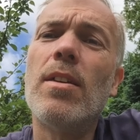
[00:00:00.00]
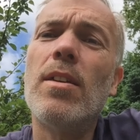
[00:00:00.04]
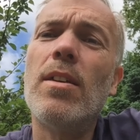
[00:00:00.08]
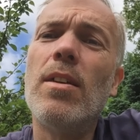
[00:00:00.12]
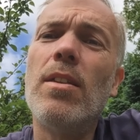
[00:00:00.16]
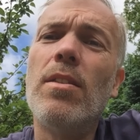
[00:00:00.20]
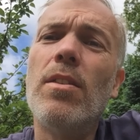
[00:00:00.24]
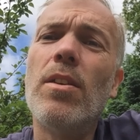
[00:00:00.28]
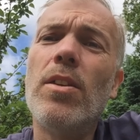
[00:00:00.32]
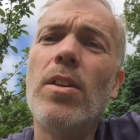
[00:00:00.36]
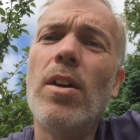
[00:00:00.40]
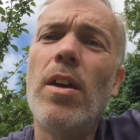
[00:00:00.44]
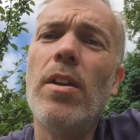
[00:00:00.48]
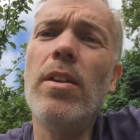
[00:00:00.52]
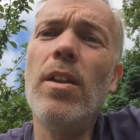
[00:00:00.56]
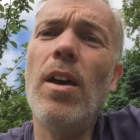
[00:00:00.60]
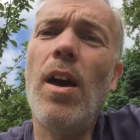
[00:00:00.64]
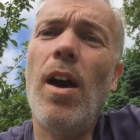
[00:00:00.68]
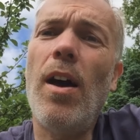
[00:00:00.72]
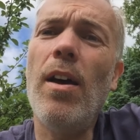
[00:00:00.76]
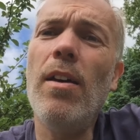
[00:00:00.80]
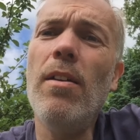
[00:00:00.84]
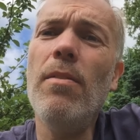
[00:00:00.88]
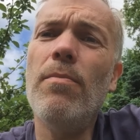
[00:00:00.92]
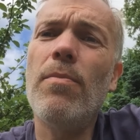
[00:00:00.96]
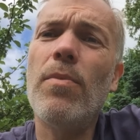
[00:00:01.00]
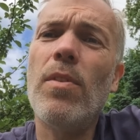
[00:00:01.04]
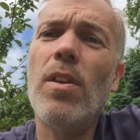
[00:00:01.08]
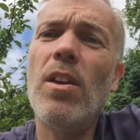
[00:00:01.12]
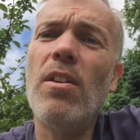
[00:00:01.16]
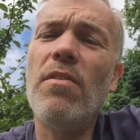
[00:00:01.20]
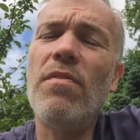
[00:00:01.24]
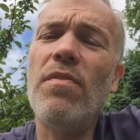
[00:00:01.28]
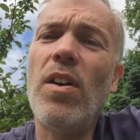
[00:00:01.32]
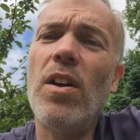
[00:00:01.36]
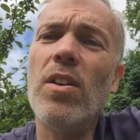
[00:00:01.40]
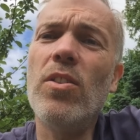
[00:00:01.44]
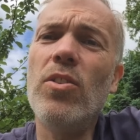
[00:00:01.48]
in the Hyundai
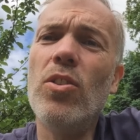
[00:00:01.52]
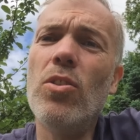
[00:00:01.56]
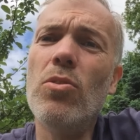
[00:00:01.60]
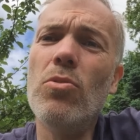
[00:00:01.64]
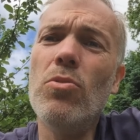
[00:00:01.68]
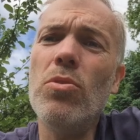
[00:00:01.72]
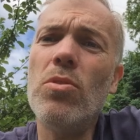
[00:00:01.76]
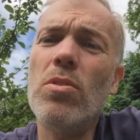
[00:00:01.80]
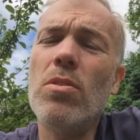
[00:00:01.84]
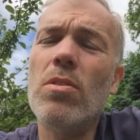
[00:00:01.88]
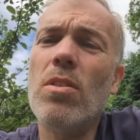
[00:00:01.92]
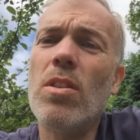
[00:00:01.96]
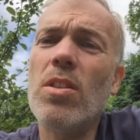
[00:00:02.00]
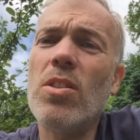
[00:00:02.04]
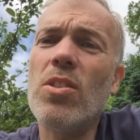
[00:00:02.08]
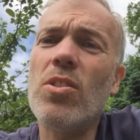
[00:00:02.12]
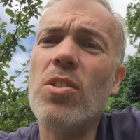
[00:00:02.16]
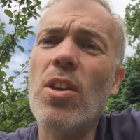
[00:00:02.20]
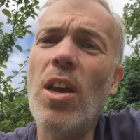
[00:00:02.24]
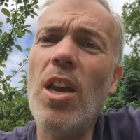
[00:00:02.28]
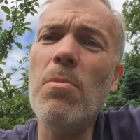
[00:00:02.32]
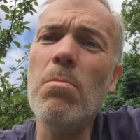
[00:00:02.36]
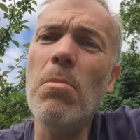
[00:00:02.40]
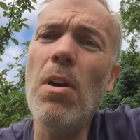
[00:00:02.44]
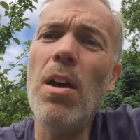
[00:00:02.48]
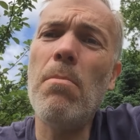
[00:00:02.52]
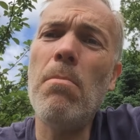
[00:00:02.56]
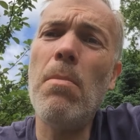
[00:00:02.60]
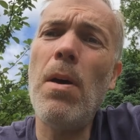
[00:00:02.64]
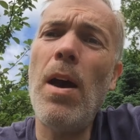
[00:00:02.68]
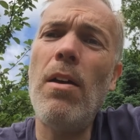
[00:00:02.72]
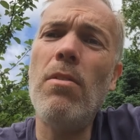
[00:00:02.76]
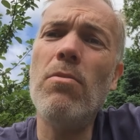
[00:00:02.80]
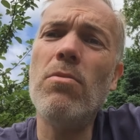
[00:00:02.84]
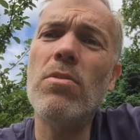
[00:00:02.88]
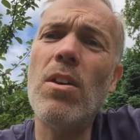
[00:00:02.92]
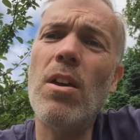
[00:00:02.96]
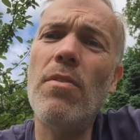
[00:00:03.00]
if I used the same
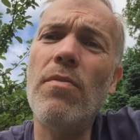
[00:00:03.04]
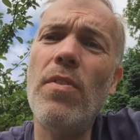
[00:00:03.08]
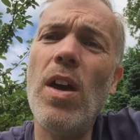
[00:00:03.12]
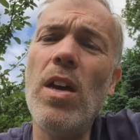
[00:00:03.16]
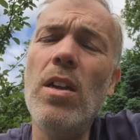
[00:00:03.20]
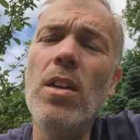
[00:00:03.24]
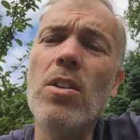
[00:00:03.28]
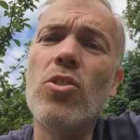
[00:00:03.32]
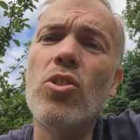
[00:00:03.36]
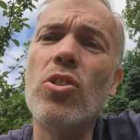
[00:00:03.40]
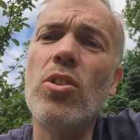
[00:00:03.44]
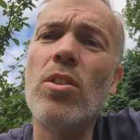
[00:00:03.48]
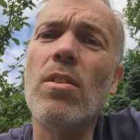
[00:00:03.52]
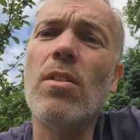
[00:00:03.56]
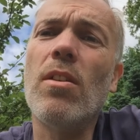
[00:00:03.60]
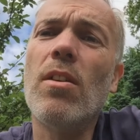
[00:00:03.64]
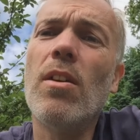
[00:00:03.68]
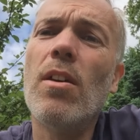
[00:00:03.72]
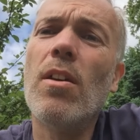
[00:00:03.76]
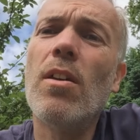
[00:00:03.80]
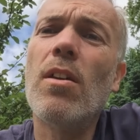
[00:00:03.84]
amount of energy